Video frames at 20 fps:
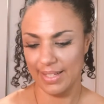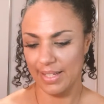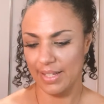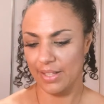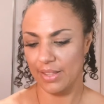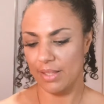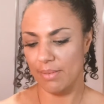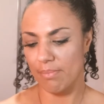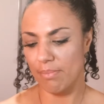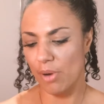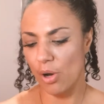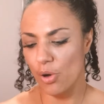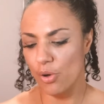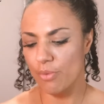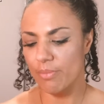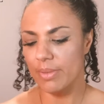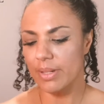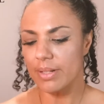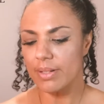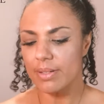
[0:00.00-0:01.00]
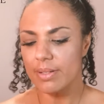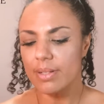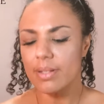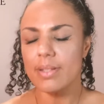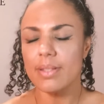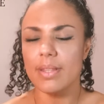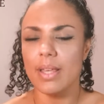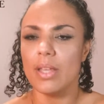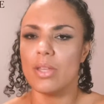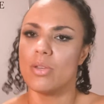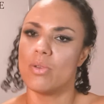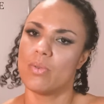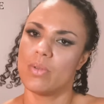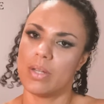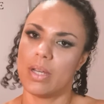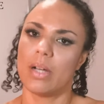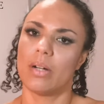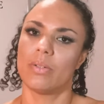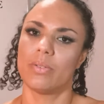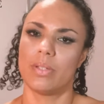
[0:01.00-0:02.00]
The moment that you
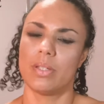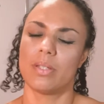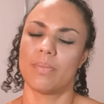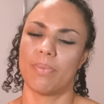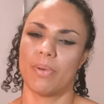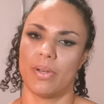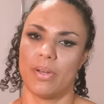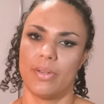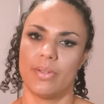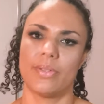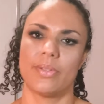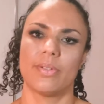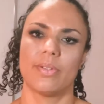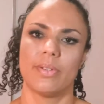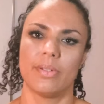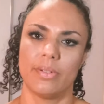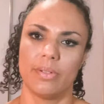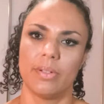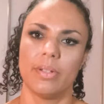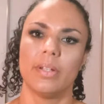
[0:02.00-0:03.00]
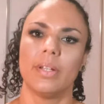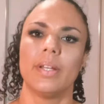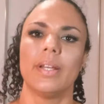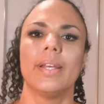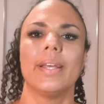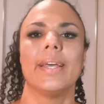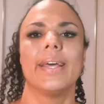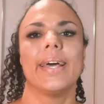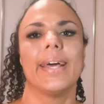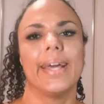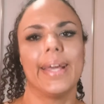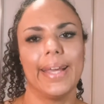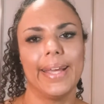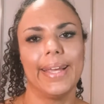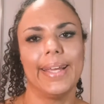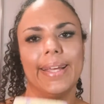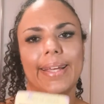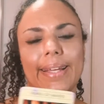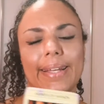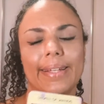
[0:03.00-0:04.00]
tell this person,
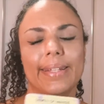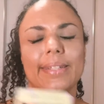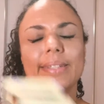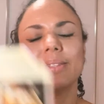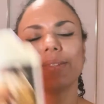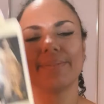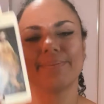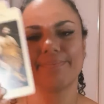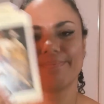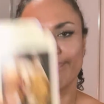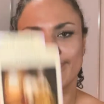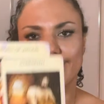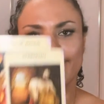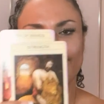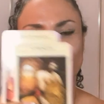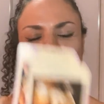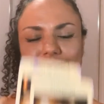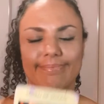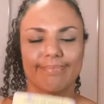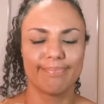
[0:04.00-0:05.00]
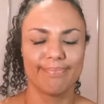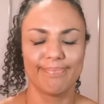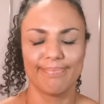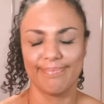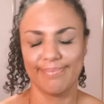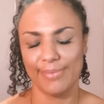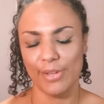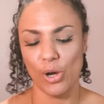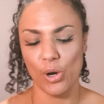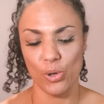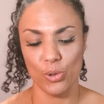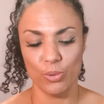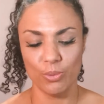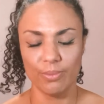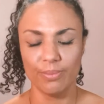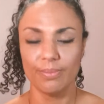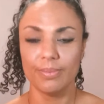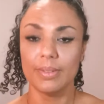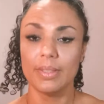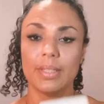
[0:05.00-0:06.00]
hey, no,
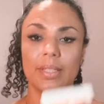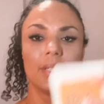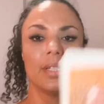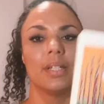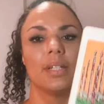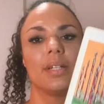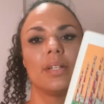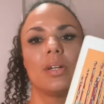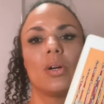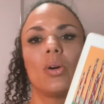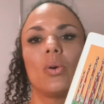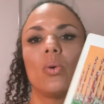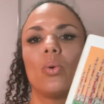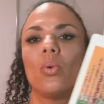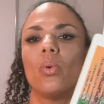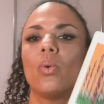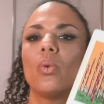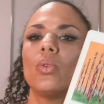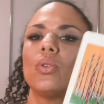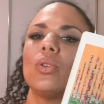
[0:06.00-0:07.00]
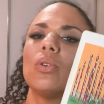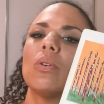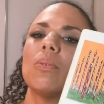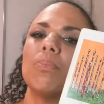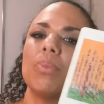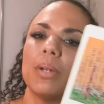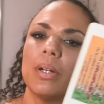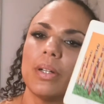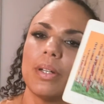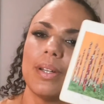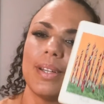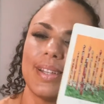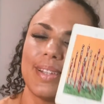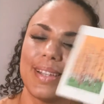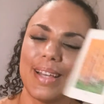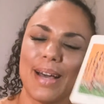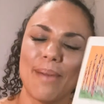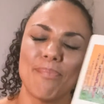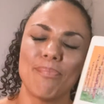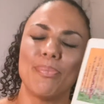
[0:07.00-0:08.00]
all your
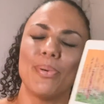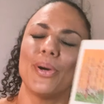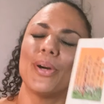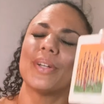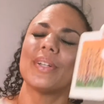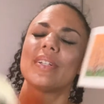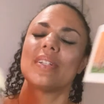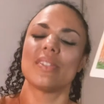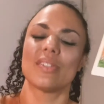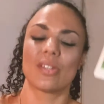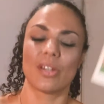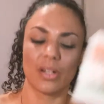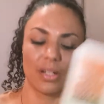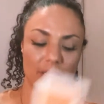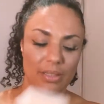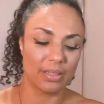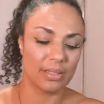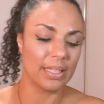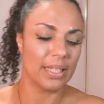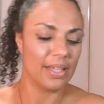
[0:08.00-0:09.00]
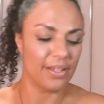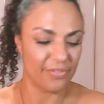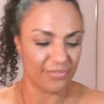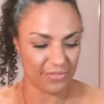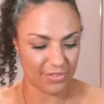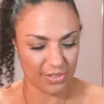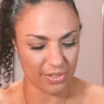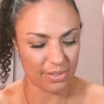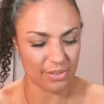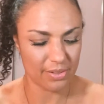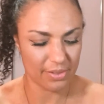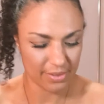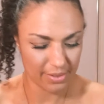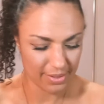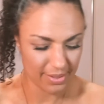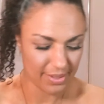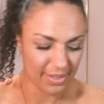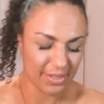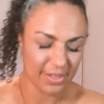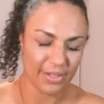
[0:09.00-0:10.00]
a burden is going to lift,
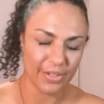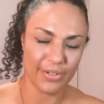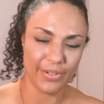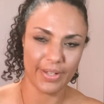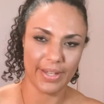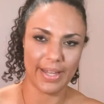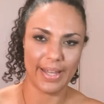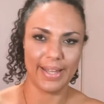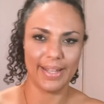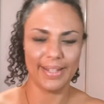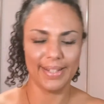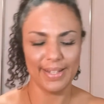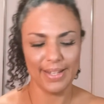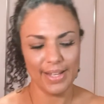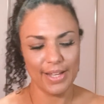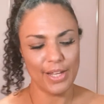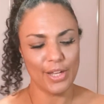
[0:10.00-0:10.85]
okay?